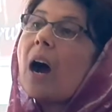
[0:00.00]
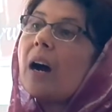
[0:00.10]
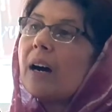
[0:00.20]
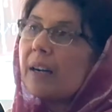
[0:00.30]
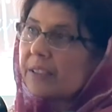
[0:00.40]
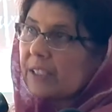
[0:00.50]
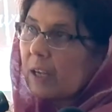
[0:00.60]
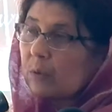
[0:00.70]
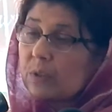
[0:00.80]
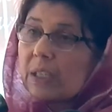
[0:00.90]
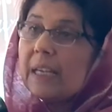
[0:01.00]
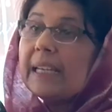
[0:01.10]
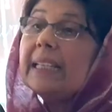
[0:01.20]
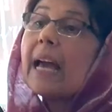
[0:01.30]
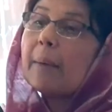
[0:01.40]
ah sound
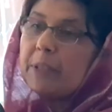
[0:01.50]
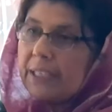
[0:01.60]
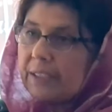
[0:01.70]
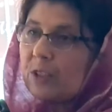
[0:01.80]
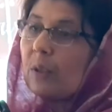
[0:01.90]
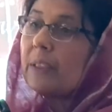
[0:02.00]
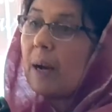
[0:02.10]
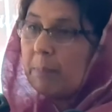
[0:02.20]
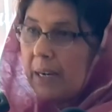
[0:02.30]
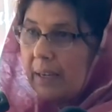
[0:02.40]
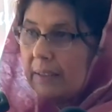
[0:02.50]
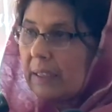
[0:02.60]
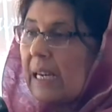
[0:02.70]
elaborates on apar.